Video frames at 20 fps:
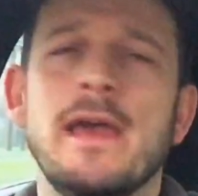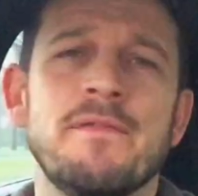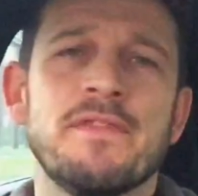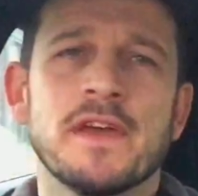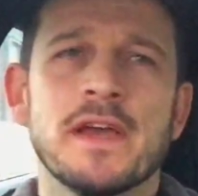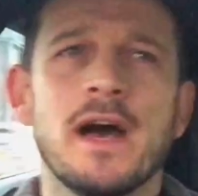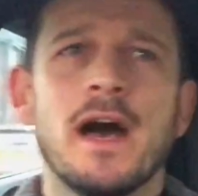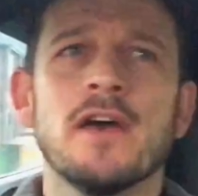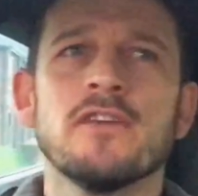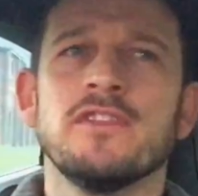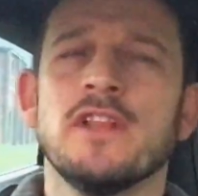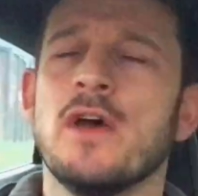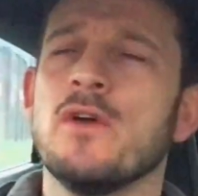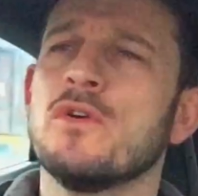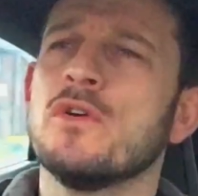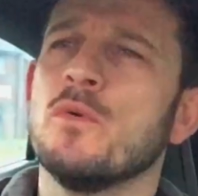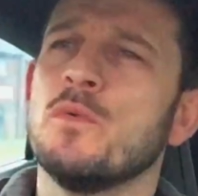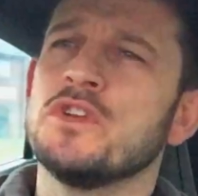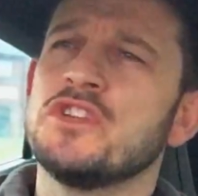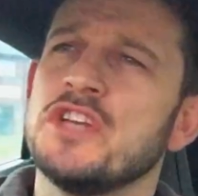If the car's
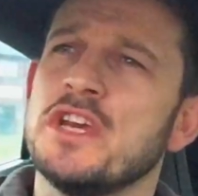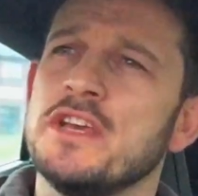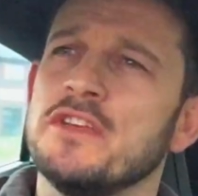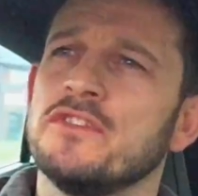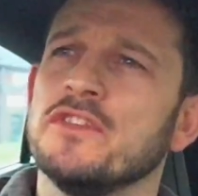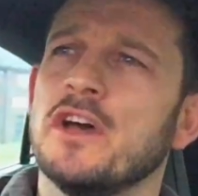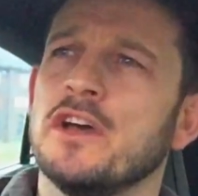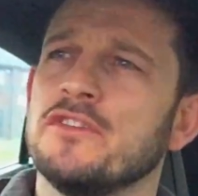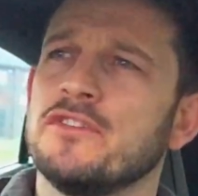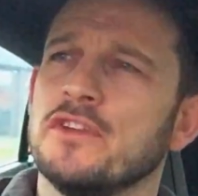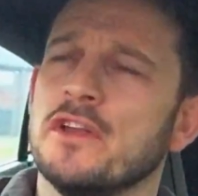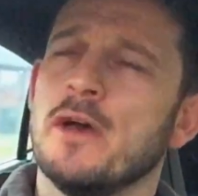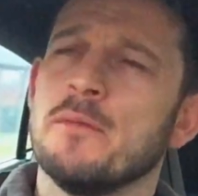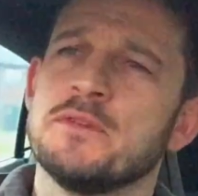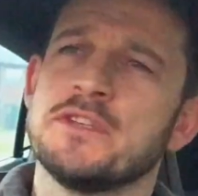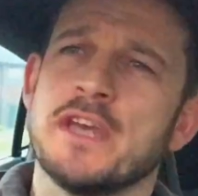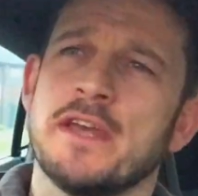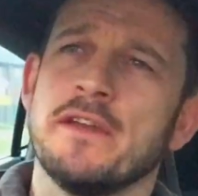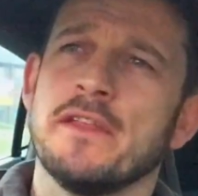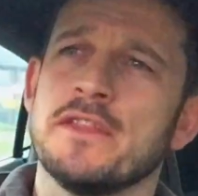local, which it is
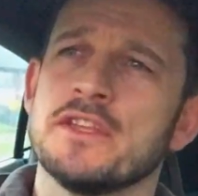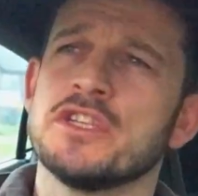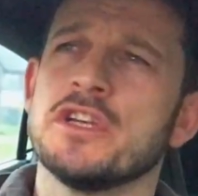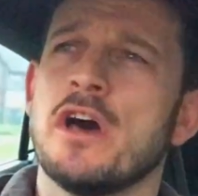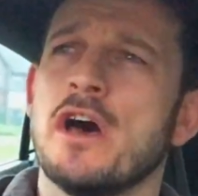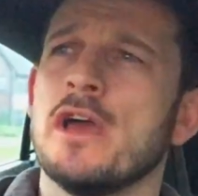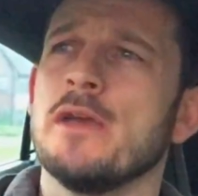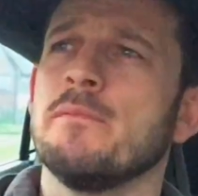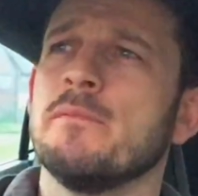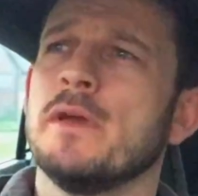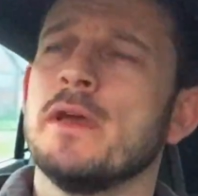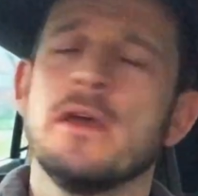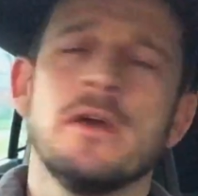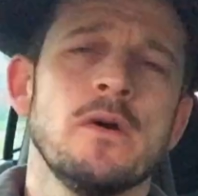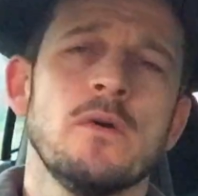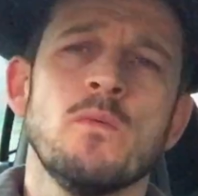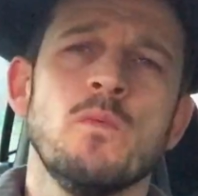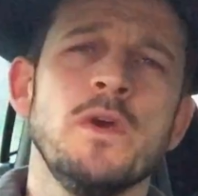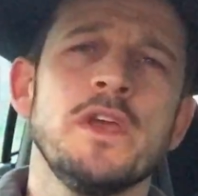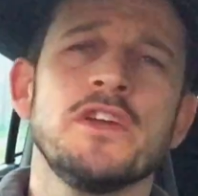99% of the time,
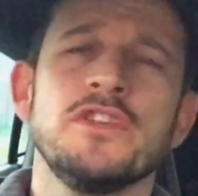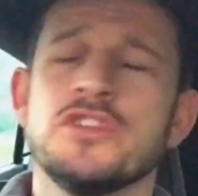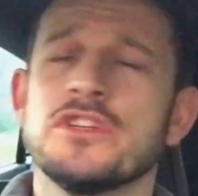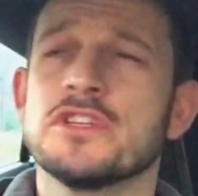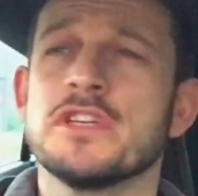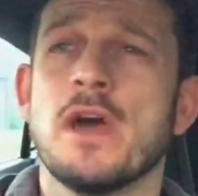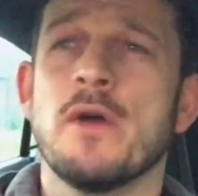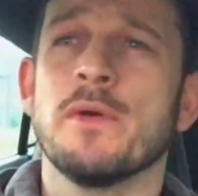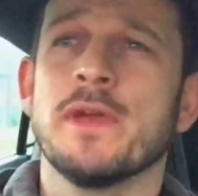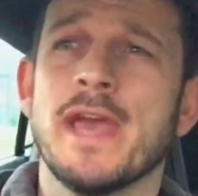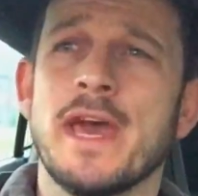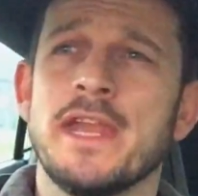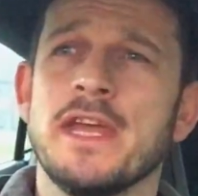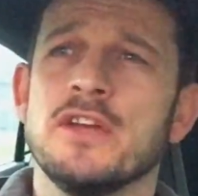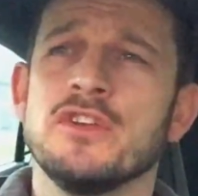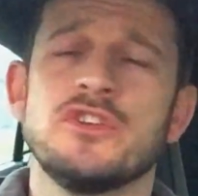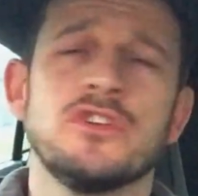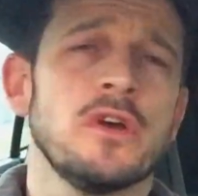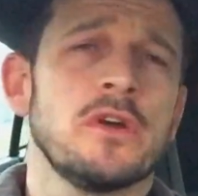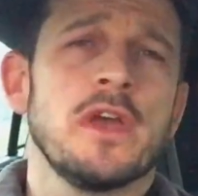we can just go and get it
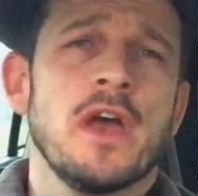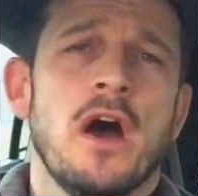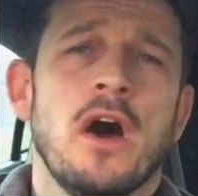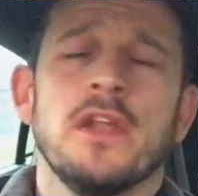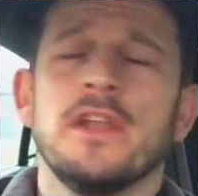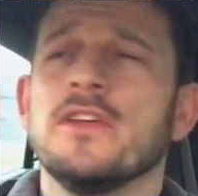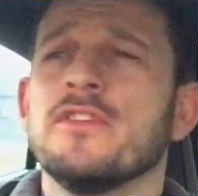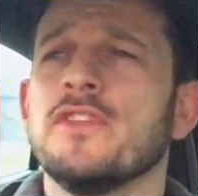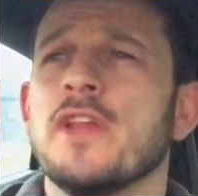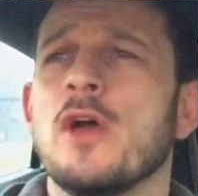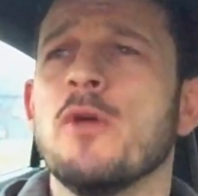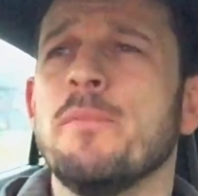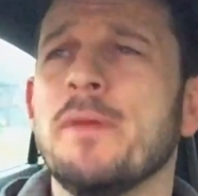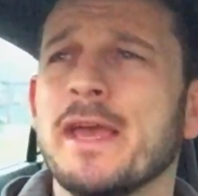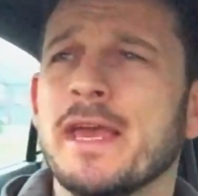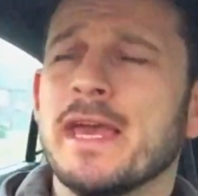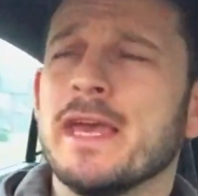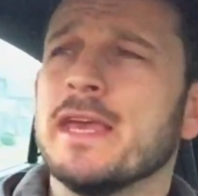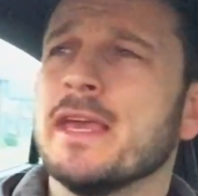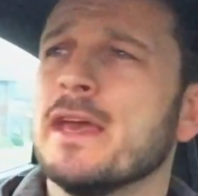and chuck it on, it's no
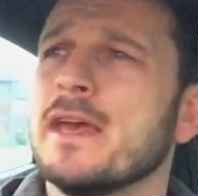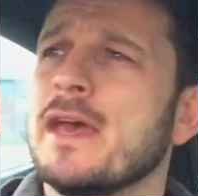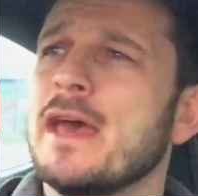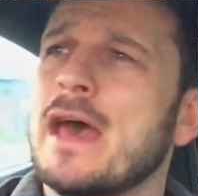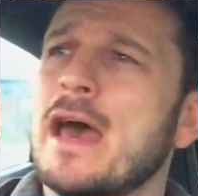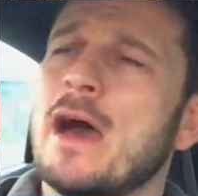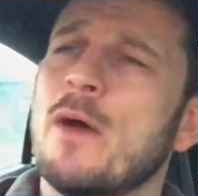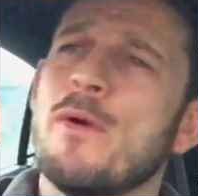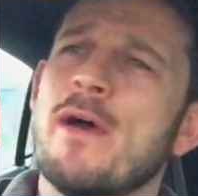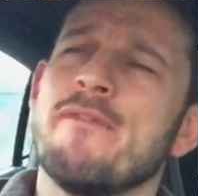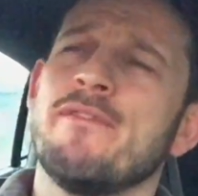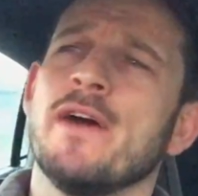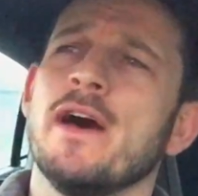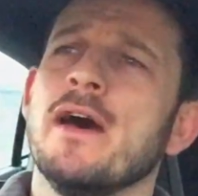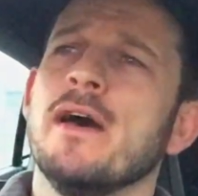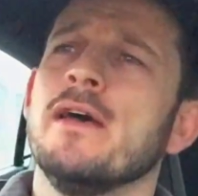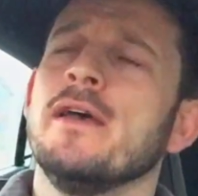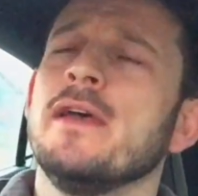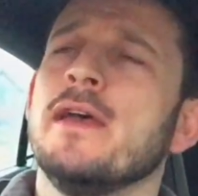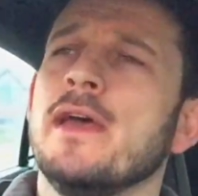biggie. However,
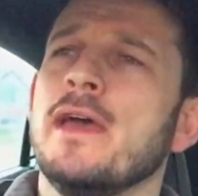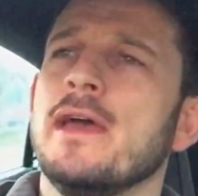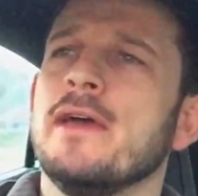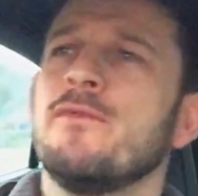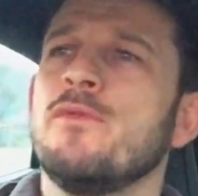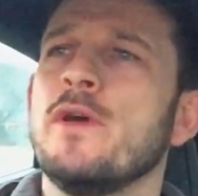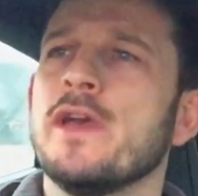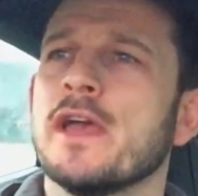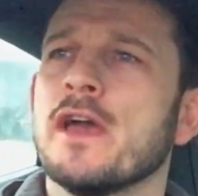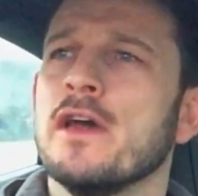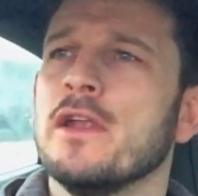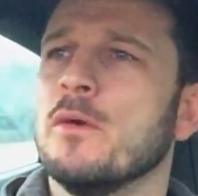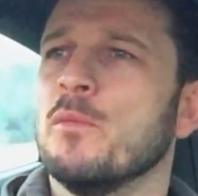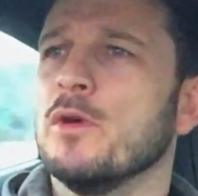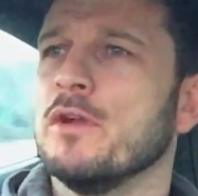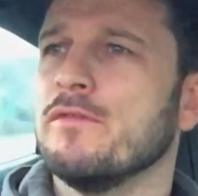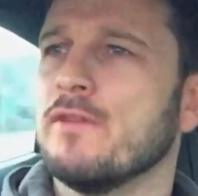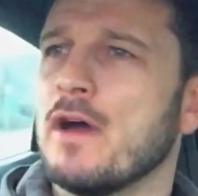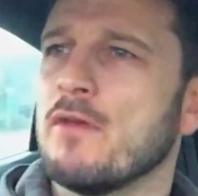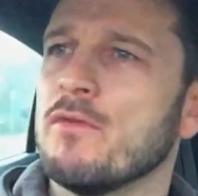if we're going on
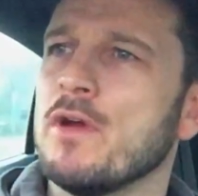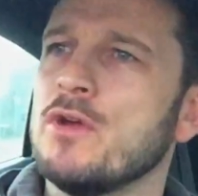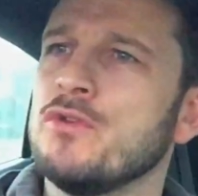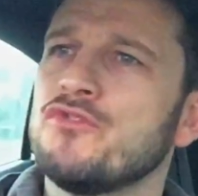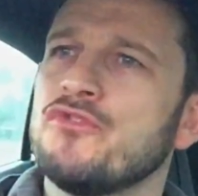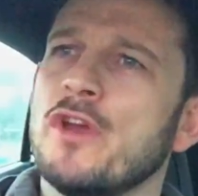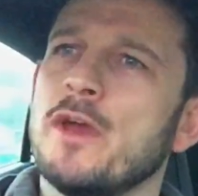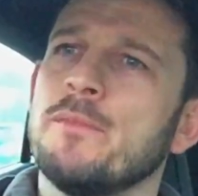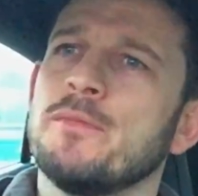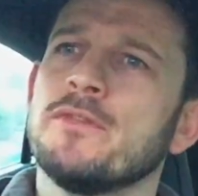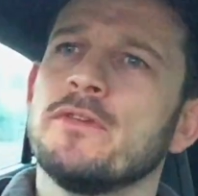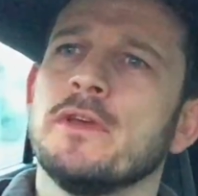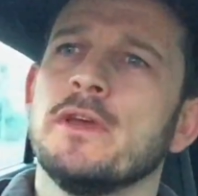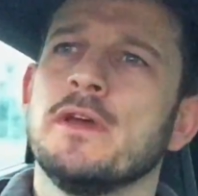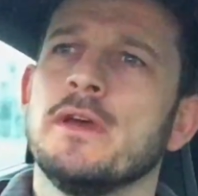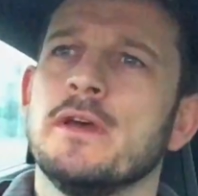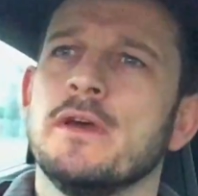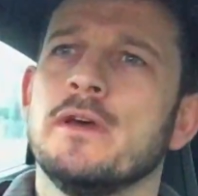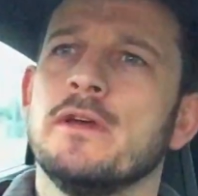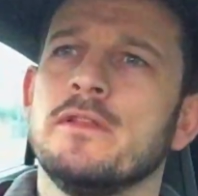one of our road trips
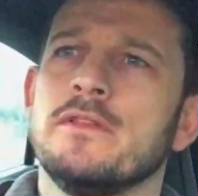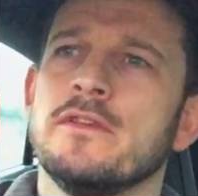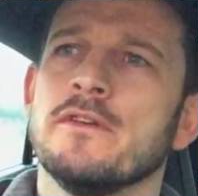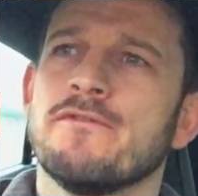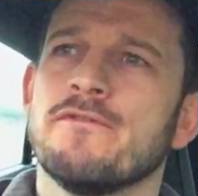to